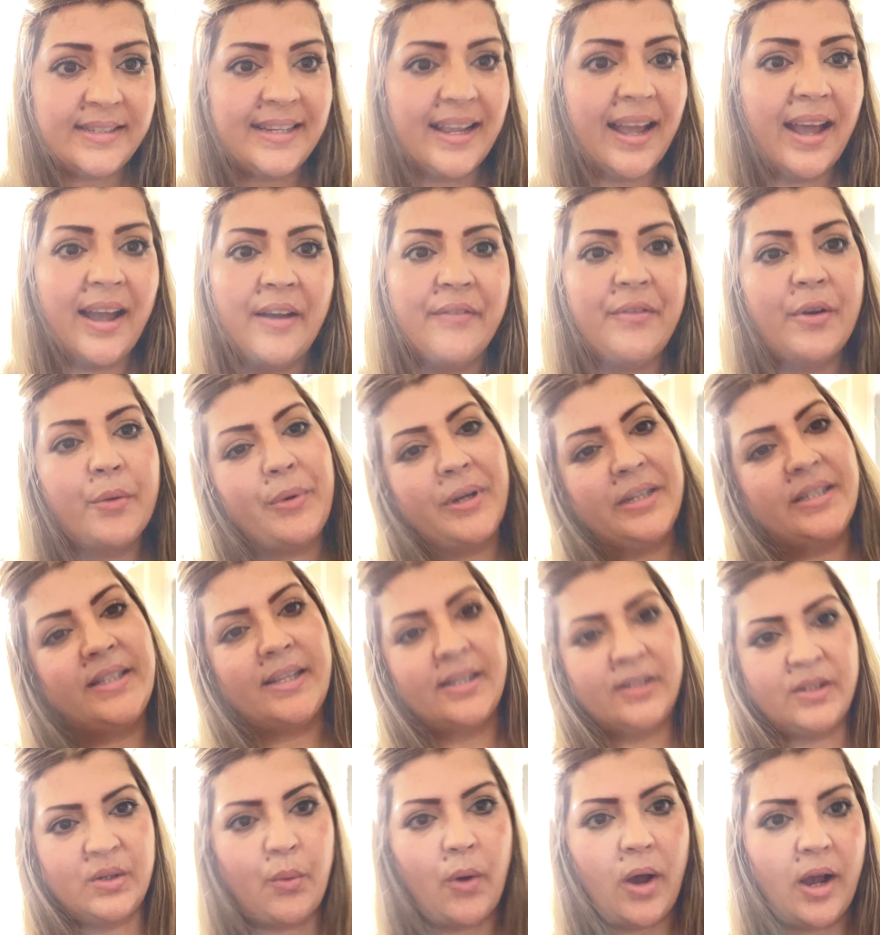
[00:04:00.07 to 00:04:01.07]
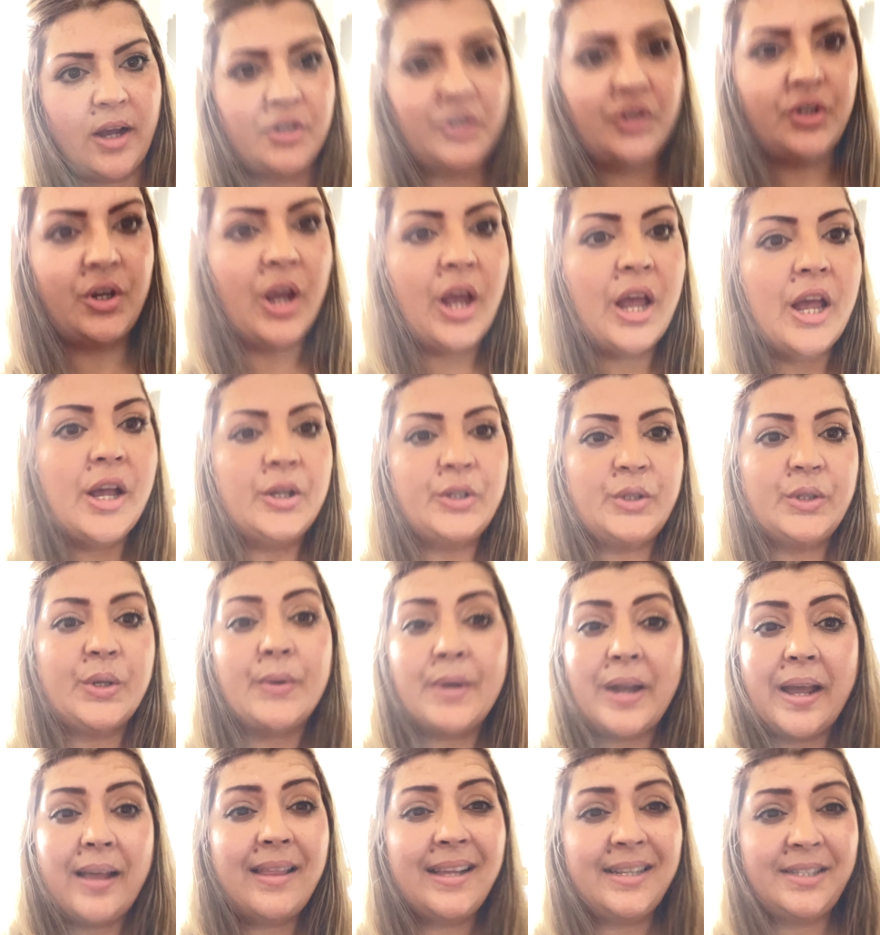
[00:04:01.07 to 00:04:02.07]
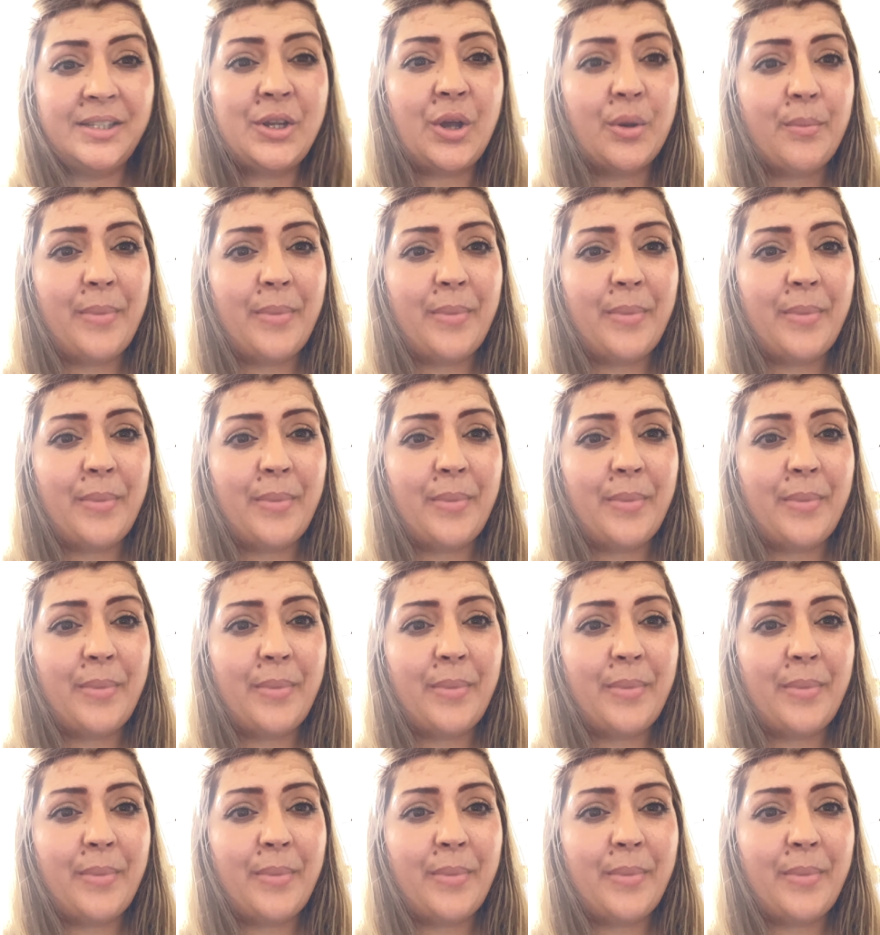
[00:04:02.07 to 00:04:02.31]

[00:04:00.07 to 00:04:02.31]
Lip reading: of a rinseless wash. So now let's go